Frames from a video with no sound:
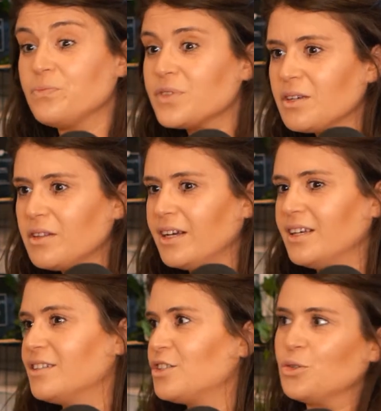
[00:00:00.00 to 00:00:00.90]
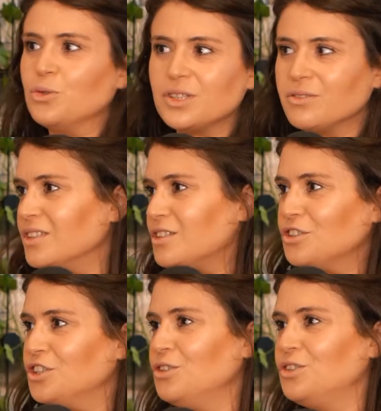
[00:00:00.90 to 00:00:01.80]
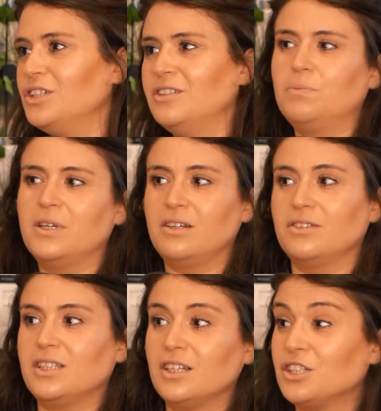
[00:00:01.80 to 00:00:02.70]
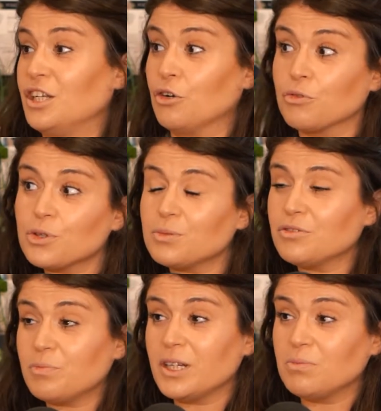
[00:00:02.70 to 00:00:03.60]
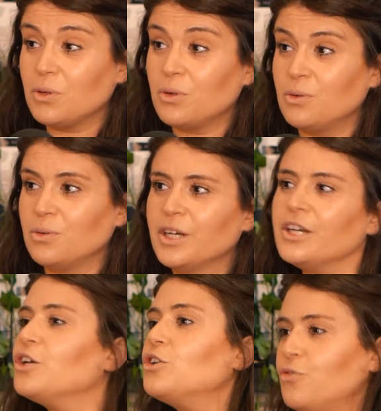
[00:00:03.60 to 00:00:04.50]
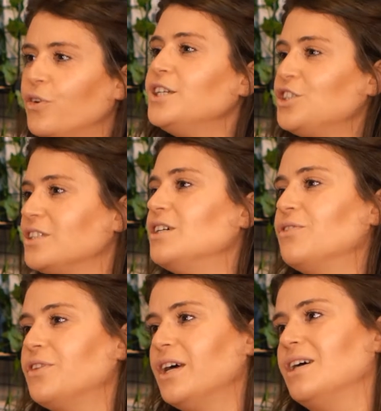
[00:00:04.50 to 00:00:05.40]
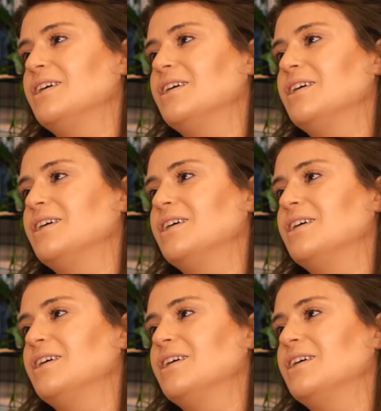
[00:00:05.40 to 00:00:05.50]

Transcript: So, like, schools are institutions, but they're essentially groups of people. Yeah. You find yourself there.